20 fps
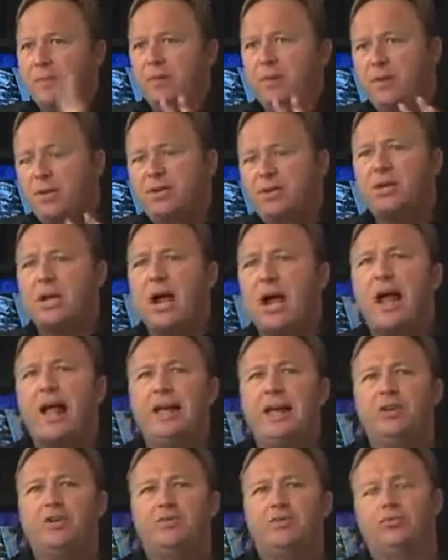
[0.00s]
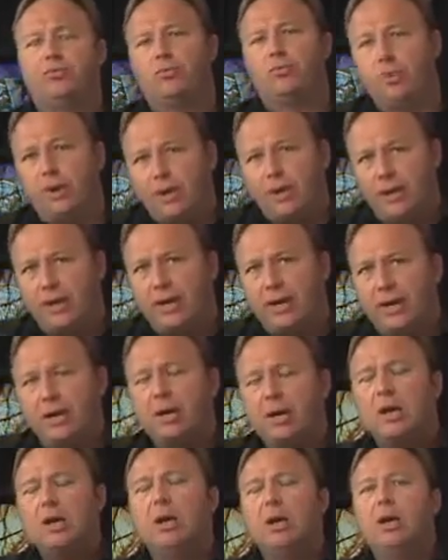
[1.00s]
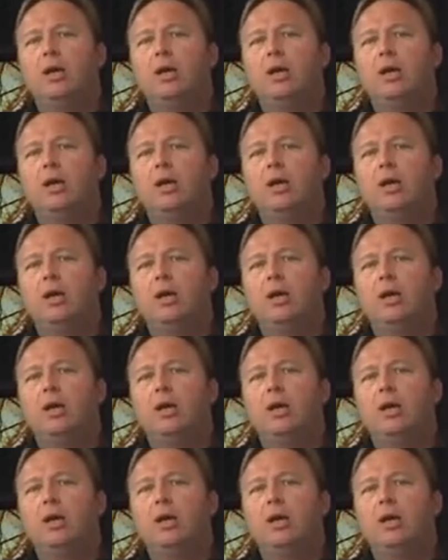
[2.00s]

I mean, this guy is really